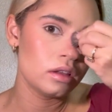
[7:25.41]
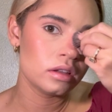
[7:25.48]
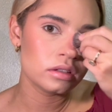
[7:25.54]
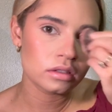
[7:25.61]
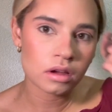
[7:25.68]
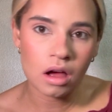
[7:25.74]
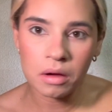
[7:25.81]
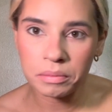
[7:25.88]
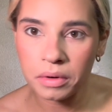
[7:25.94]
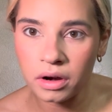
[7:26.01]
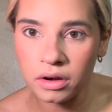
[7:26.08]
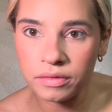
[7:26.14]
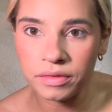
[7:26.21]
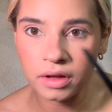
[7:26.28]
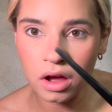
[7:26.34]
top part
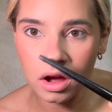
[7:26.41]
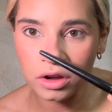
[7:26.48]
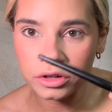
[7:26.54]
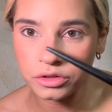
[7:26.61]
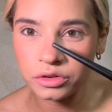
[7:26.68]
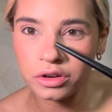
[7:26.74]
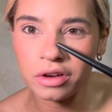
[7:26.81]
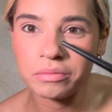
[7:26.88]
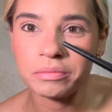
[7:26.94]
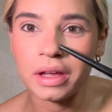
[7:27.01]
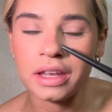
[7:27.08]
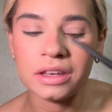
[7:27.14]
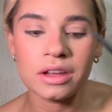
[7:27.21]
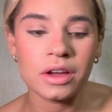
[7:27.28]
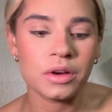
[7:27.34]
of the contour of my
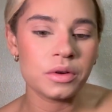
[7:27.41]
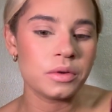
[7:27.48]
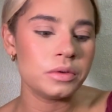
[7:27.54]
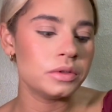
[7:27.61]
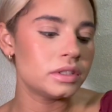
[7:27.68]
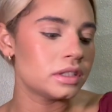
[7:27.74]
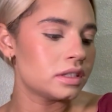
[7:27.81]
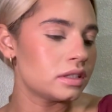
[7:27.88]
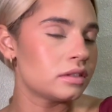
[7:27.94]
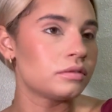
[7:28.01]
nose.